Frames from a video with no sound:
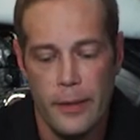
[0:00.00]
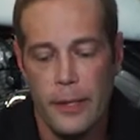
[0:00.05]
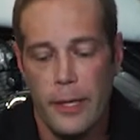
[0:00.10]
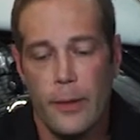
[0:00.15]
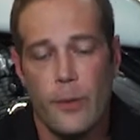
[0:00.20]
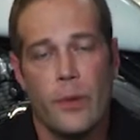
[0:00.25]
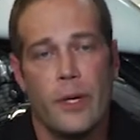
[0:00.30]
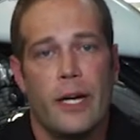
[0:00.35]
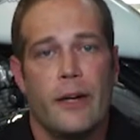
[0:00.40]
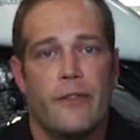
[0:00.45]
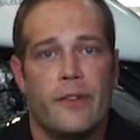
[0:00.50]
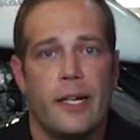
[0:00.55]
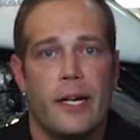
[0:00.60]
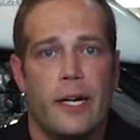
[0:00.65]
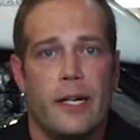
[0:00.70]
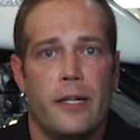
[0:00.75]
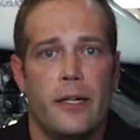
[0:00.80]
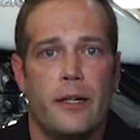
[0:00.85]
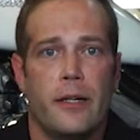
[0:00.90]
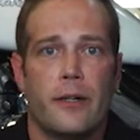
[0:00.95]
And what I've
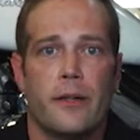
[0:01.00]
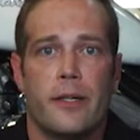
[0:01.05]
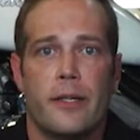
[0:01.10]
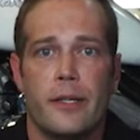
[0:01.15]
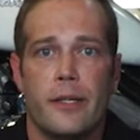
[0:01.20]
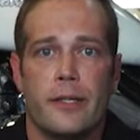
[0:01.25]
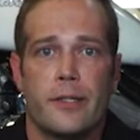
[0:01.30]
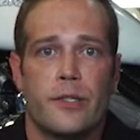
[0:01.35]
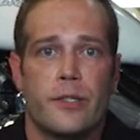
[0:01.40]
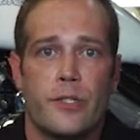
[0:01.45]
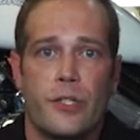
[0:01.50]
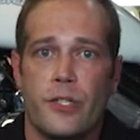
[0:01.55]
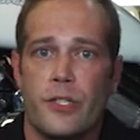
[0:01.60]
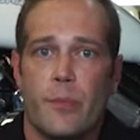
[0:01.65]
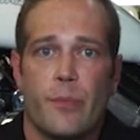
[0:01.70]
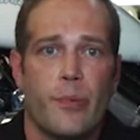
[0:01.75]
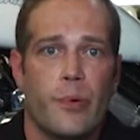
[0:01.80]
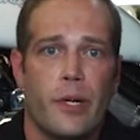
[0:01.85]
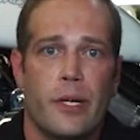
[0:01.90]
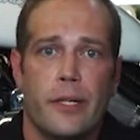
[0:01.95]
got here is just
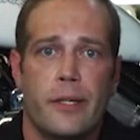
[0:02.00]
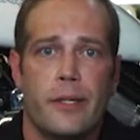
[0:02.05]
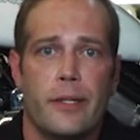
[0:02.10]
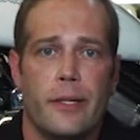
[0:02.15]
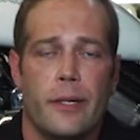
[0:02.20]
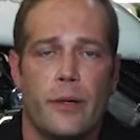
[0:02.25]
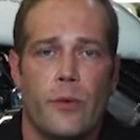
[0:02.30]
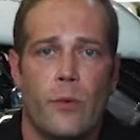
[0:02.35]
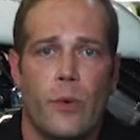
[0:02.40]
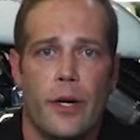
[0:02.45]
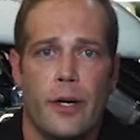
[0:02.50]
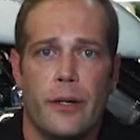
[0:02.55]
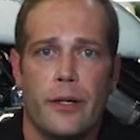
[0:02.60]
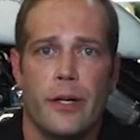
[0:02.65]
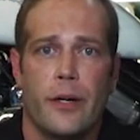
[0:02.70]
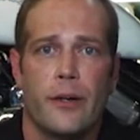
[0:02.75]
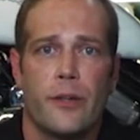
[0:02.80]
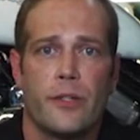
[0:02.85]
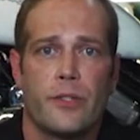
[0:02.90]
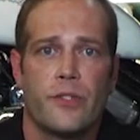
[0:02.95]
a printed wiring
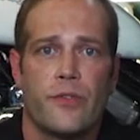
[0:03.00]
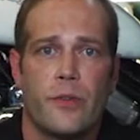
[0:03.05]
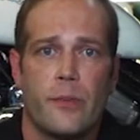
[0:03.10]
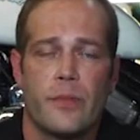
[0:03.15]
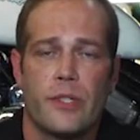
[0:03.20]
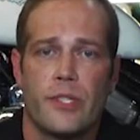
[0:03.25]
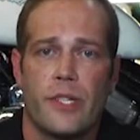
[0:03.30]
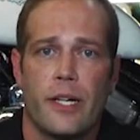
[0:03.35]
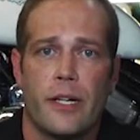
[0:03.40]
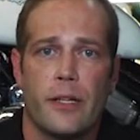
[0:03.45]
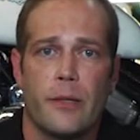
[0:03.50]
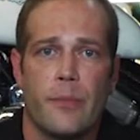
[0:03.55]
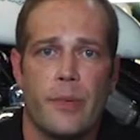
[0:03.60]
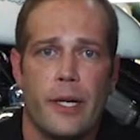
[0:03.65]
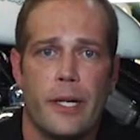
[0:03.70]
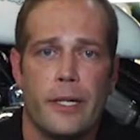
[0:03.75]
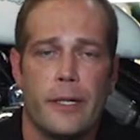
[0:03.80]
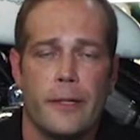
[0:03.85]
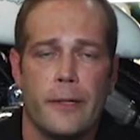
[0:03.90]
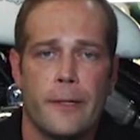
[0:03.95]
harness from the side of the
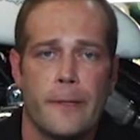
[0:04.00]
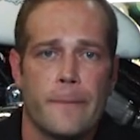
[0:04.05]
bike.